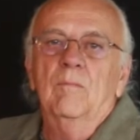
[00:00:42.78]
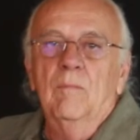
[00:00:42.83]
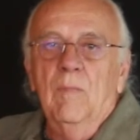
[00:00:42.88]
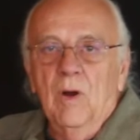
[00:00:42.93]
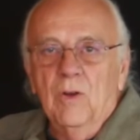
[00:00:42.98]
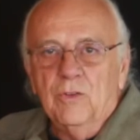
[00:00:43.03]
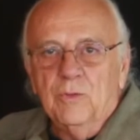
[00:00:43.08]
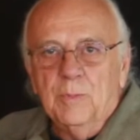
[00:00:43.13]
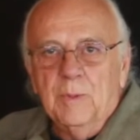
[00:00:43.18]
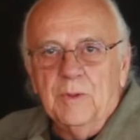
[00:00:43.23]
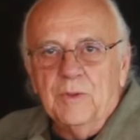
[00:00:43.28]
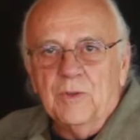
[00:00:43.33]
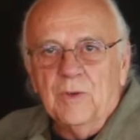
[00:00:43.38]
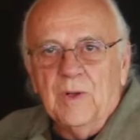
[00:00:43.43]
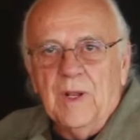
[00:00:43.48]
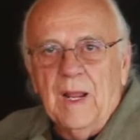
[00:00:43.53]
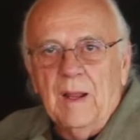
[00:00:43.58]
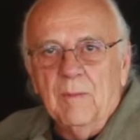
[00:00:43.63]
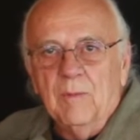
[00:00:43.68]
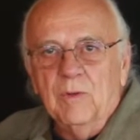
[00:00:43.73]
Most
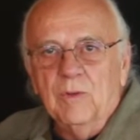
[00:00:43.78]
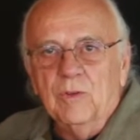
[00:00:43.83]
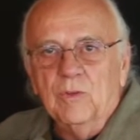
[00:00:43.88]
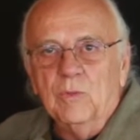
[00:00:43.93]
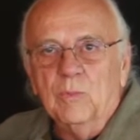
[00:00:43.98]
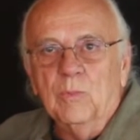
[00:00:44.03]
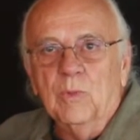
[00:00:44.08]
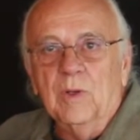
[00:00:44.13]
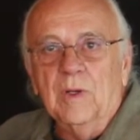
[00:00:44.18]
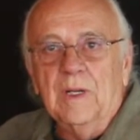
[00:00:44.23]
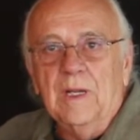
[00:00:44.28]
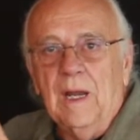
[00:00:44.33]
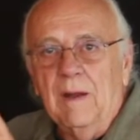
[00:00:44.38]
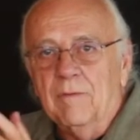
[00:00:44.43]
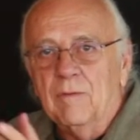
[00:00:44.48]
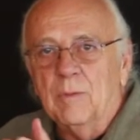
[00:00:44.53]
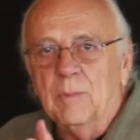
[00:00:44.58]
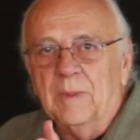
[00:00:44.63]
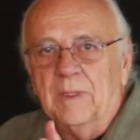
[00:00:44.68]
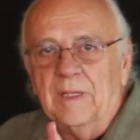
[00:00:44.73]
Mitchell cameras were
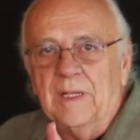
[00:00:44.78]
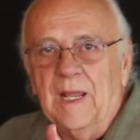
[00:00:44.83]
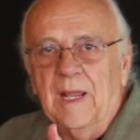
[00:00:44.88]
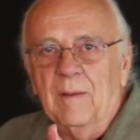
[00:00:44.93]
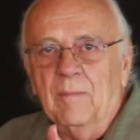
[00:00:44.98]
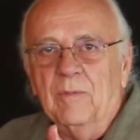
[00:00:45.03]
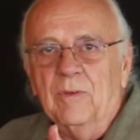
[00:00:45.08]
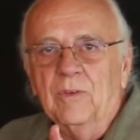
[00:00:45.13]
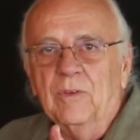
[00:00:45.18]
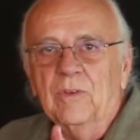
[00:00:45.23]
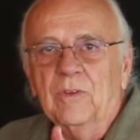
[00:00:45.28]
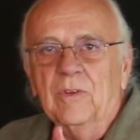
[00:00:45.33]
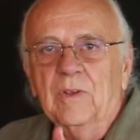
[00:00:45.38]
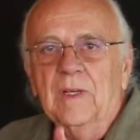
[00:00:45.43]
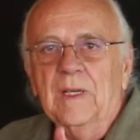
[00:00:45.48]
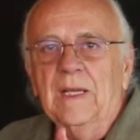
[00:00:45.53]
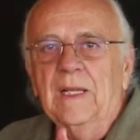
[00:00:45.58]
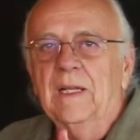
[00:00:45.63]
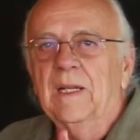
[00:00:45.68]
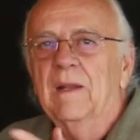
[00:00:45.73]
government
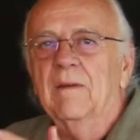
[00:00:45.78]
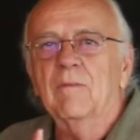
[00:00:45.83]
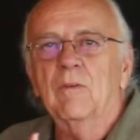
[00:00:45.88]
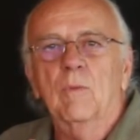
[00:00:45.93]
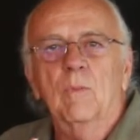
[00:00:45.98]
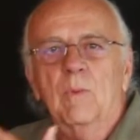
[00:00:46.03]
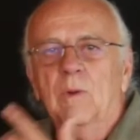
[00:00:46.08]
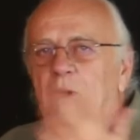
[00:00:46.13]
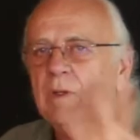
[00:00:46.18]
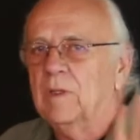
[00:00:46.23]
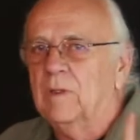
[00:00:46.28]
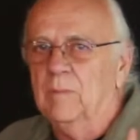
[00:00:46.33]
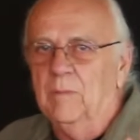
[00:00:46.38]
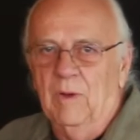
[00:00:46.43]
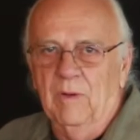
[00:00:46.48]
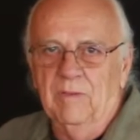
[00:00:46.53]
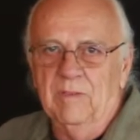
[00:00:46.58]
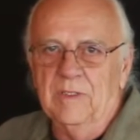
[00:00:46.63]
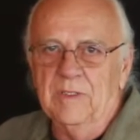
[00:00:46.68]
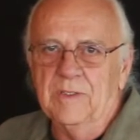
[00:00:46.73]
cameras and never worked the
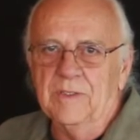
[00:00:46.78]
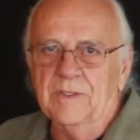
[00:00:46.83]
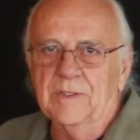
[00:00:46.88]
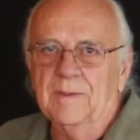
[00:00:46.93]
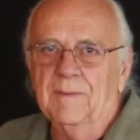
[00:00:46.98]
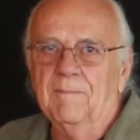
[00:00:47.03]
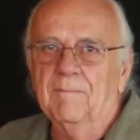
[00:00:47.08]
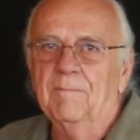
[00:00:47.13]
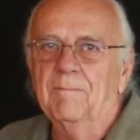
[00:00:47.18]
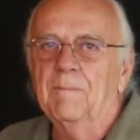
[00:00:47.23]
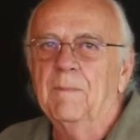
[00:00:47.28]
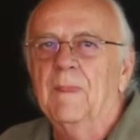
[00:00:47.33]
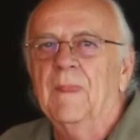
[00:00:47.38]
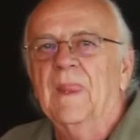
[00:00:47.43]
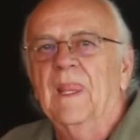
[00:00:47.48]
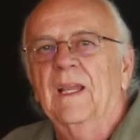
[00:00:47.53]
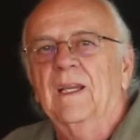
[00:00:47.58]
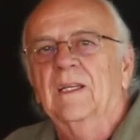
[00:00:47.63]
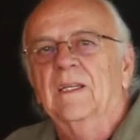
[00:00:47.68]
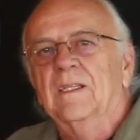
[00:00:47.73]
movies.
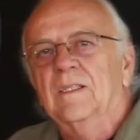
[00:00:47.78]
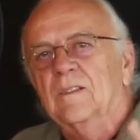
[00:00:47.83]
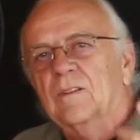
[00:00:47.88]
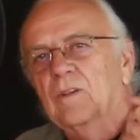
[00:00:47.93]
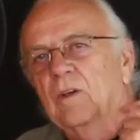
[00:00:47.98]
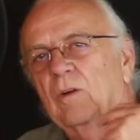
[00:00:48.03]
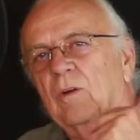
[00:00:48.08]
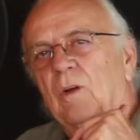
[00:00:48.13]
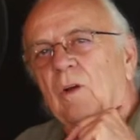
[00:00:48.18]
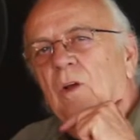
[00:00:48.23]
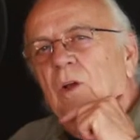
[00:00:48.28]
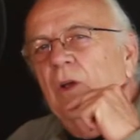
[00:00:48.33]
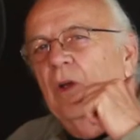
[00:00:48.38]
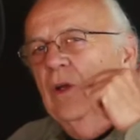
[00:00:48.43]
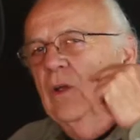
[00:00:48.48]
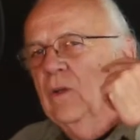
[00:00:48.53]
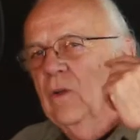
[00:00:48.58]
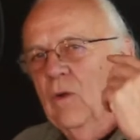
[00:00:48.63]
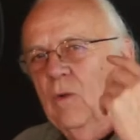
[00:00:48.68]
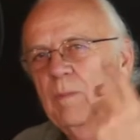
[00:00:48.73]
So
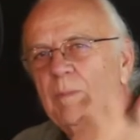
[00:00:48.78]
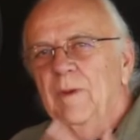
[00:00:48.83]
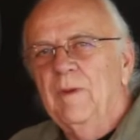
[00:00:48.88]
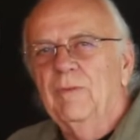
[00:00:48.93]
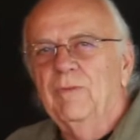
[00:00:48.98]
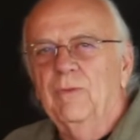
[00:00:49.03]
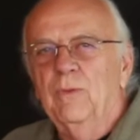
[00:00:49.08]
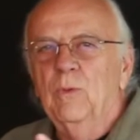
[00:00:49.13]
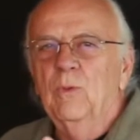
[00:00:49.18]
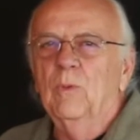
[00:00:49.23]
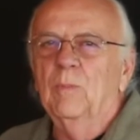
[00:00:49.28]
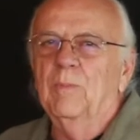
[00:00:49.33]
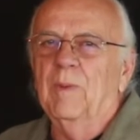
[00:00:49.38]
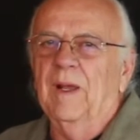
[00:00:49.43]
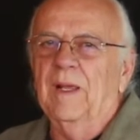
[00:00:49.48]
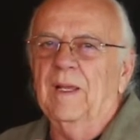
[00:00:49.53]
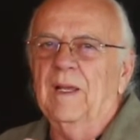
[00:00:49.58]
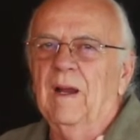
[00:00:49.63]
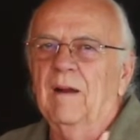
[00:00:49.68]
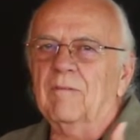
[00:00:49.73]
don't be
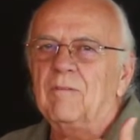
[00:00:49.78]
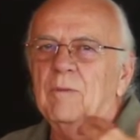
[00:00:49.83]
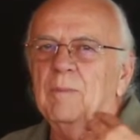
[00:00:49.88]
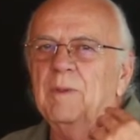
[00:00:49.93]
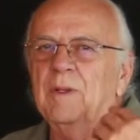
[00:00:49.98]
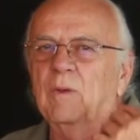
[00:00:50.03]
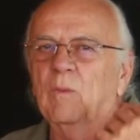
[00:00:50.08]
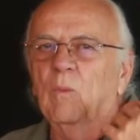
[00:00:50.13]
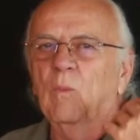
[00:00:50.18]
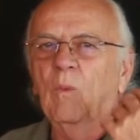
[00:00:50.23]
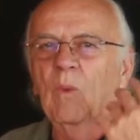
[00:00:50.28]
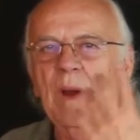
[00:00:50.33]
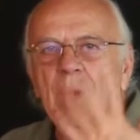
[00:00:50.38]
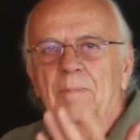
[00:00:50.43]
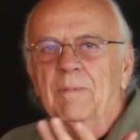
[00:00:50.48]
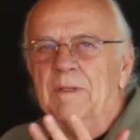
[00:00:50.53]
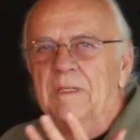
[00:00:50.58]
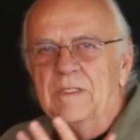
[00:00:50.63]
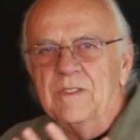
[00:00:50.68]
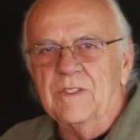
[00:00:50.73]
fooled by government
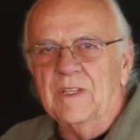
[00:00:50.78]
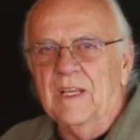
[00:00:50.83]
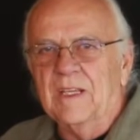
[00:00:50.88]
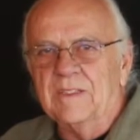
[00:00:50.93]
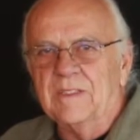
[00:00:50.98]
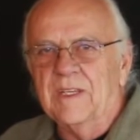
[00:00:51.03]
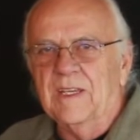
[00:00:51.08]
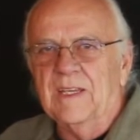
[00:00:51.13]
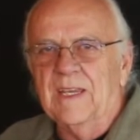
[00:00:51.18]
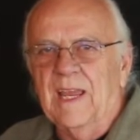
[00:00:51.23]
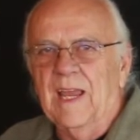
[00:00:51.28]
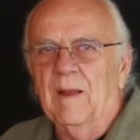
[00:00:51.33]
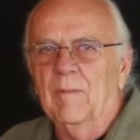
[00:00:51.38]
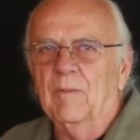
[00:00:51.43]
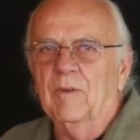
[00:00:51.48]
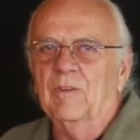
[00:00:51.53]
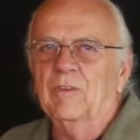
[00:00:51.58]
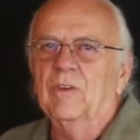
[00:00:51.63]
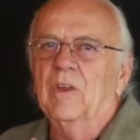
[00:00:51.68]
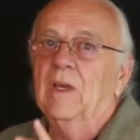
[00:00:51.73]
weapons testing
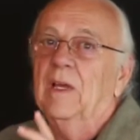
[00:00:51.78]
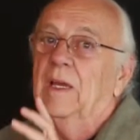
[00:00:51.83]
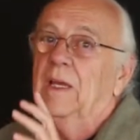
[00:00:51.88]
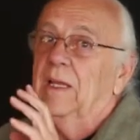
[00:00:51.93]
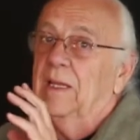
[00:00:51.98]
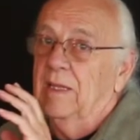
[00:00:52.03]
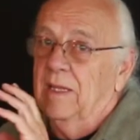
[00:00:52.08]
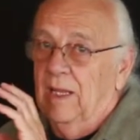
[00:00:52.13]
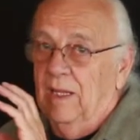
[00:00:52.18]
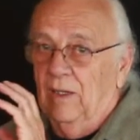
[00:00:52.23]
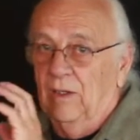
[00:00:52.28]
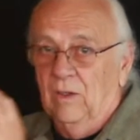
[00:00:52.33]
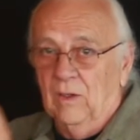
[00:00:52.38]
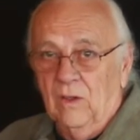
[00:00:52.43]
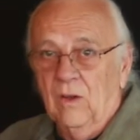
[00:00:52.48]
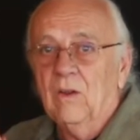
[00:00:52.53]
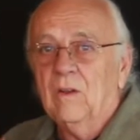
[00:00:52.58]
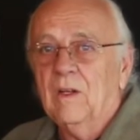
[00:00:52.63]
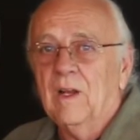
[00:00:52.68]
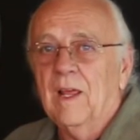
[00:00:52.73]
cameras. They
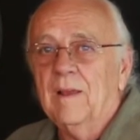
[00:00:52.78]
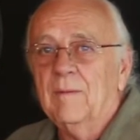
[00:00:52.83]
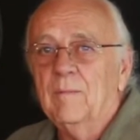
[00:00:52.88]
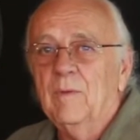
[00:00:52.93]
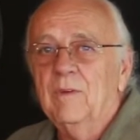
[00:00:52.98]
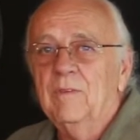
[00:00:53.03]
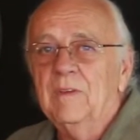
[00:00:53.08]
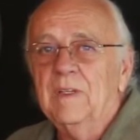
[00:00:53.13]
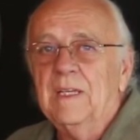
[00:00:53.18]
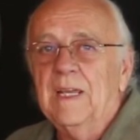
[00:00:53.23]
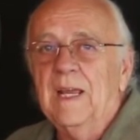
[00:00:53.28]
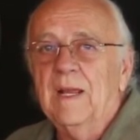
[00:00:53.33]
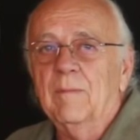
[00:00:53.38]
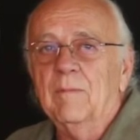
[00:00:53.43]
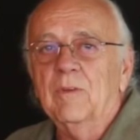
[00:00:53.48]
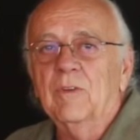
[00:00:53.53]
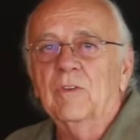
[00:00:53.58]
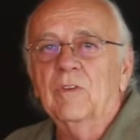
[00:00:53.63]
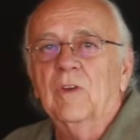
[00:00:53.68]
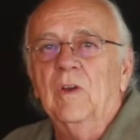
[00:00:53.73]
look like movie
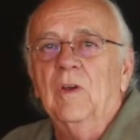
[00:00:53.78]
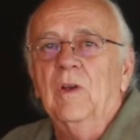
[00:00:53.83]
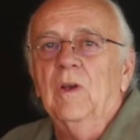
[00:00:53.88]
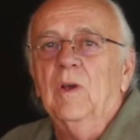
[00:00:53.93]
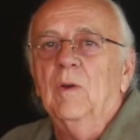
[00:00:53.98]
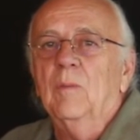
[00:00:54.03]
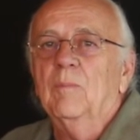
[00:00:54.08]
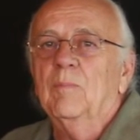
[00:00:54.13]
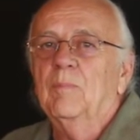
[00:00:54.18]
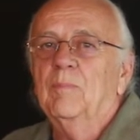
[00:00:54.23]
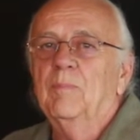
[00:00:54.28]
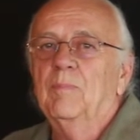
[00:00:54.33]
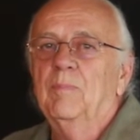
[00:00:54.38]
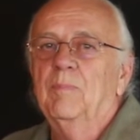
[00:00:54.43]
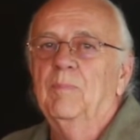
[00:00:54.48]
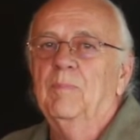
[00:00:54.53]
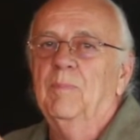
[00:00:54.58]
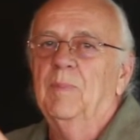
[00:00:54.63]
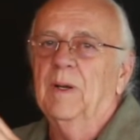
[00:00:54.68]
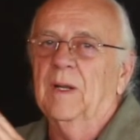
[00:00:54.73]
cameras,
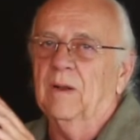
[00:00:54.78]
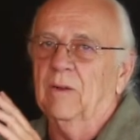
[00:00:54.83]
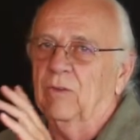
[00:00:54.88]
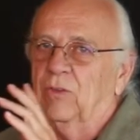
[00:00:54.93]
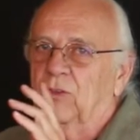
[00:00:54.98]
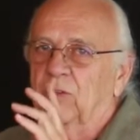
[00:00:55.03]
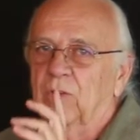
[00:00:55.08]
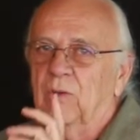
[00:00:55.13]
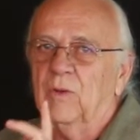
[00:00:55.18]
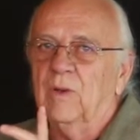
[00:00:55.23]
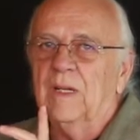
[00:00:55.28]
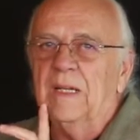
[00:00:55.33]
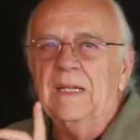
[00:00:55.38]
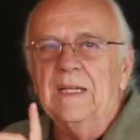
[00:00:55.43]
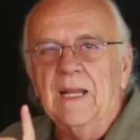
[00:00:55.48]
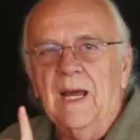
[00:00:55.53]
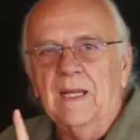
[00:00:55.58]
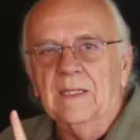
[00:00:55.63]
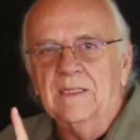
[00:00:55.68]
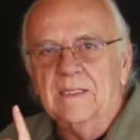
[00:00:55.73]
but are
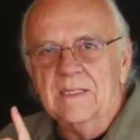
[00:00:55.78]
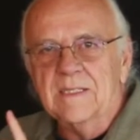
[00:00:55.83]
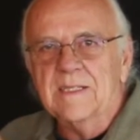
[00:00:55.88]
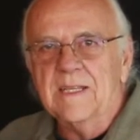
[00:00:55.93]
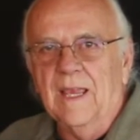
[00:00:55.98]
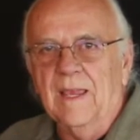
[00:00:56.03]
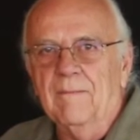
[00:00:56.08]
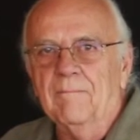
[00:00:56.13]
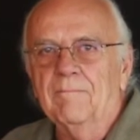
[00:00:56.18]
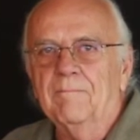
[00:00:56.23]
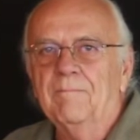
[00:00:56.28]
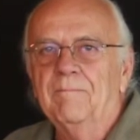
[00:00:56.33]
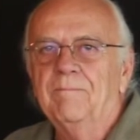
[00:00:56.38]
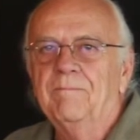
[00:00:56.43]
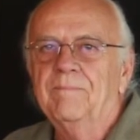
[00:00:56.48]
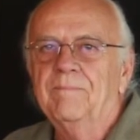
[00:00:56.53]
certainly not the same.